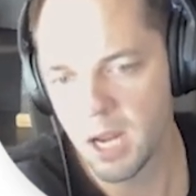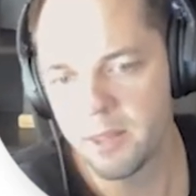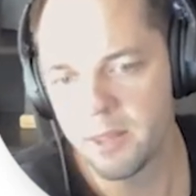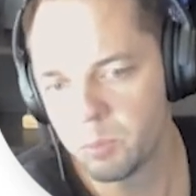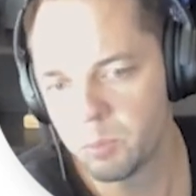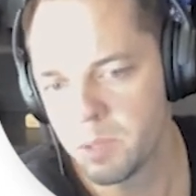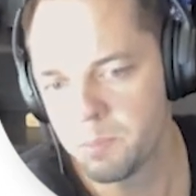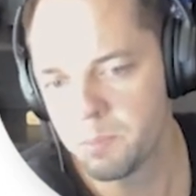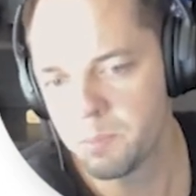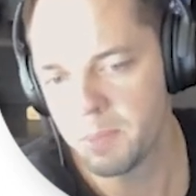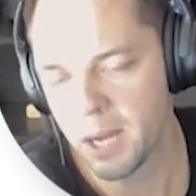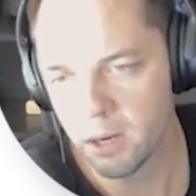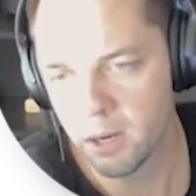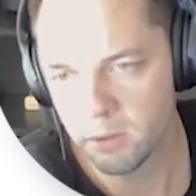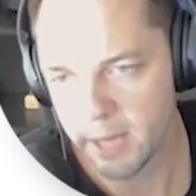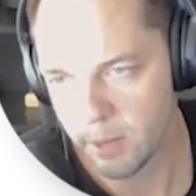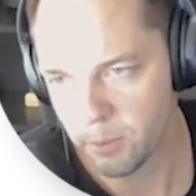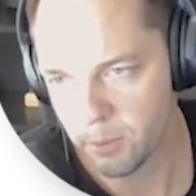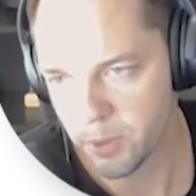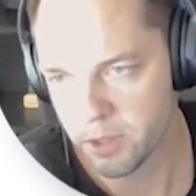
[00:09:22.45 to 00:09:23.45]
and then we pair
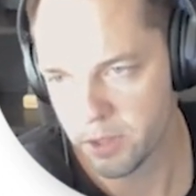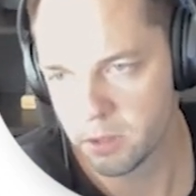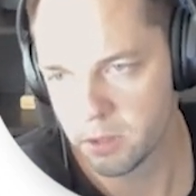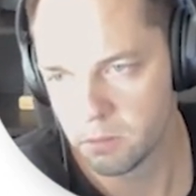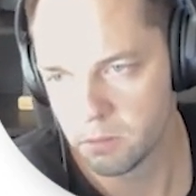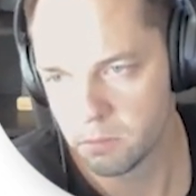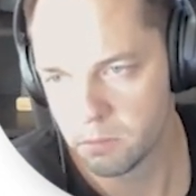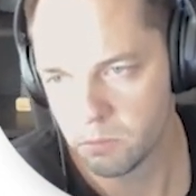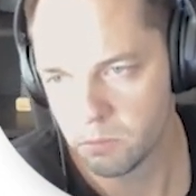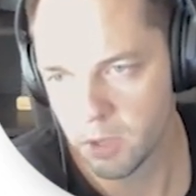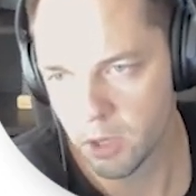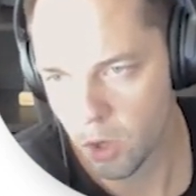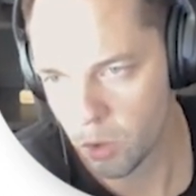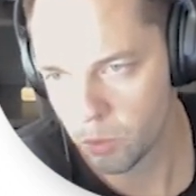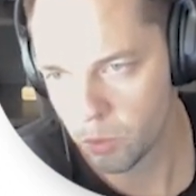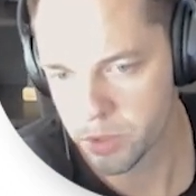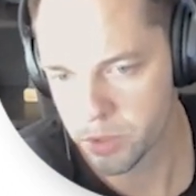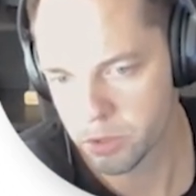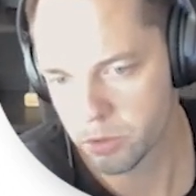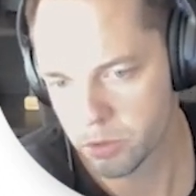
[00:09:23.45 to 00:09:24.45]
that with their
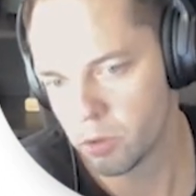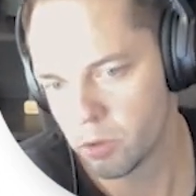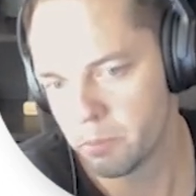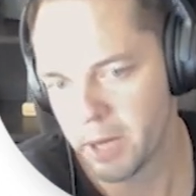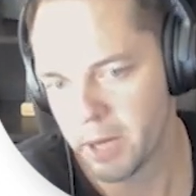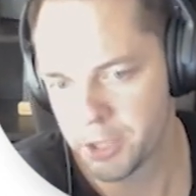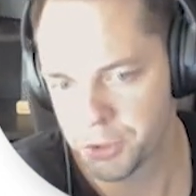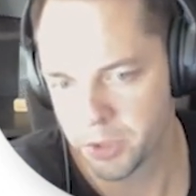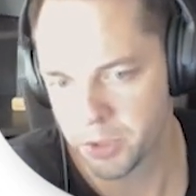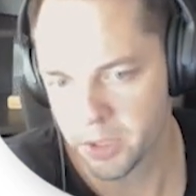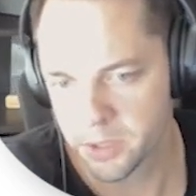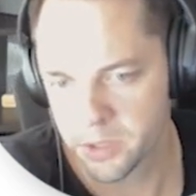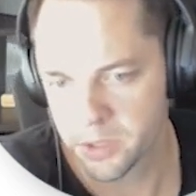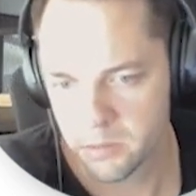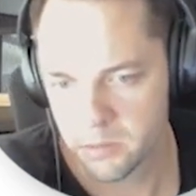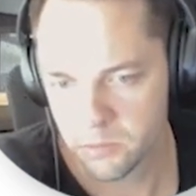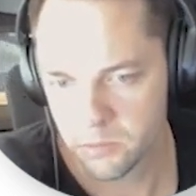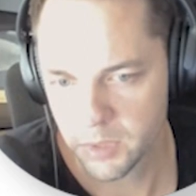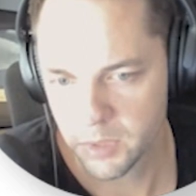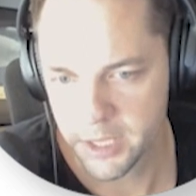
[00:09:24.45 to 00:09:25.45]
own internal metrics,
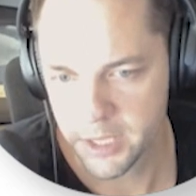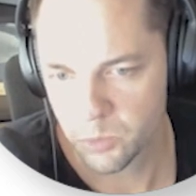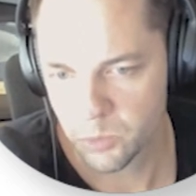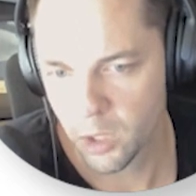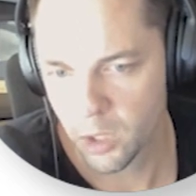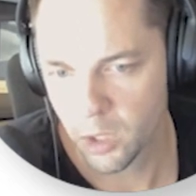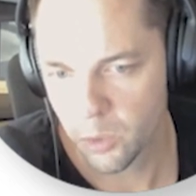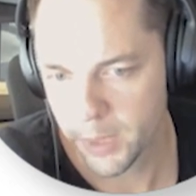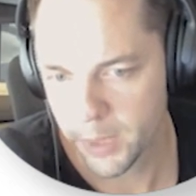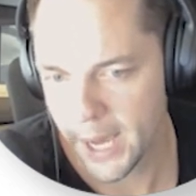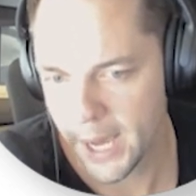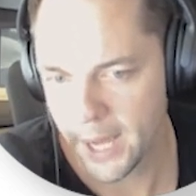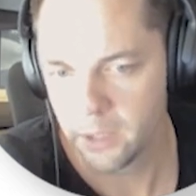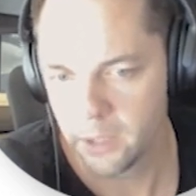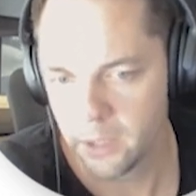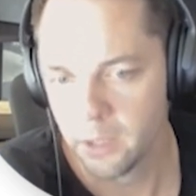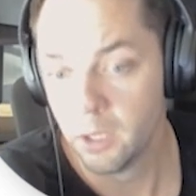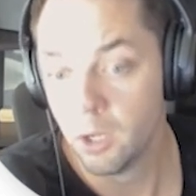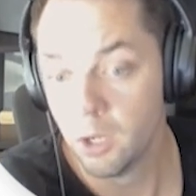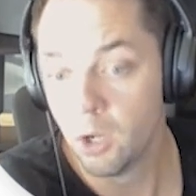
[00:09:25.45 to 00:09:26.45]
right? So where are we at